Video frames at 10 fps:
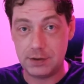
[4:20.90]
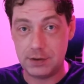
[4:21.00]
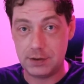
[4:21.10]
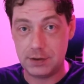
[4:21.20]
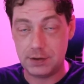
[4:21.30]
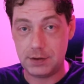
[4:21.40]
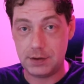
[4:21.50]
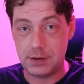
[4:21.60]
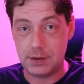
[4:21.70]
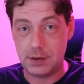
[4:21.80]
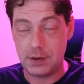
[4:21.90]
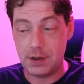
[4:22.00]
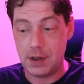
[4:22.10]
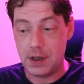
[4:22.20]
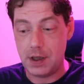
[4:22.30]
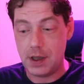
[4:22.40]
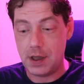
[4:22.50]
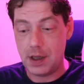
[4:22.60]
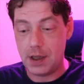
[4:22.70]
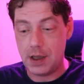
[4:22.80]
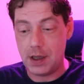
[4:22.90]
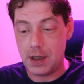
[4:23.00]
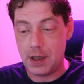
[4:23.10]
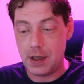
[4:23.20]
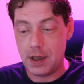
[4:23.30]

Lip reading: No one is speaking in this clip.